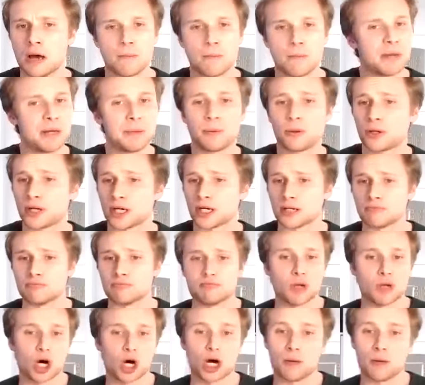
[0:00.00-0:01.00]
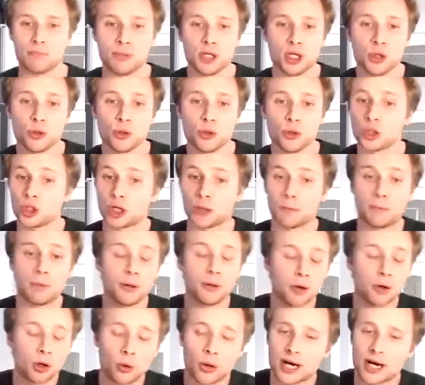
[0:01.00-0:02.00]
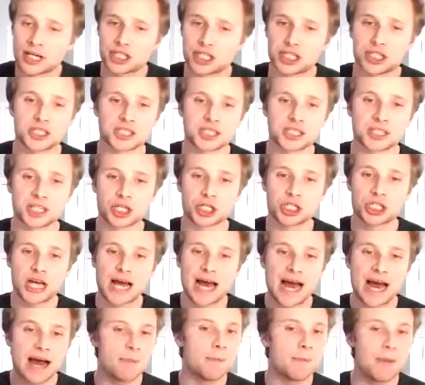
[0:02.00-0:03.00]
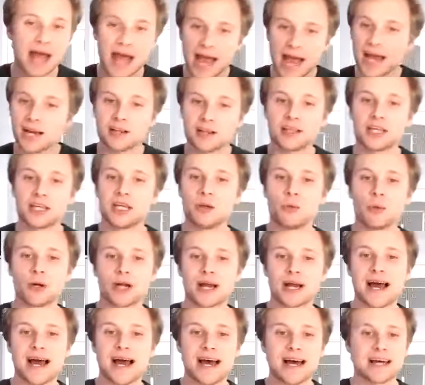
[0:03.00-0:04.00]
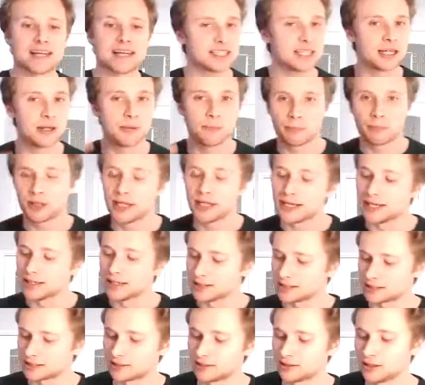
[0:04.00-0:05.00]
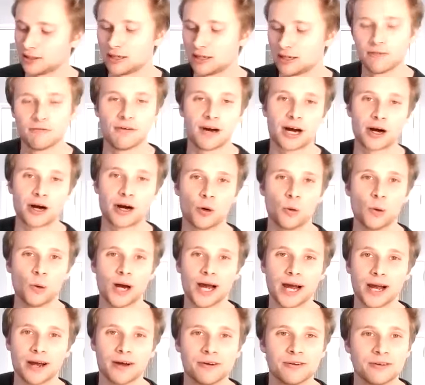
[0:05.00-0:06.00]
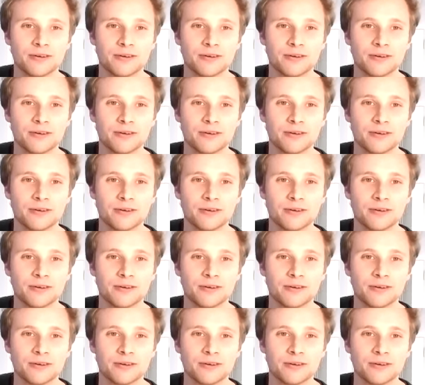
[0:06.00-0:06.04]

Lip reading: People can unmute, you can put questions in the chat. Anything you want to ask, please fire away.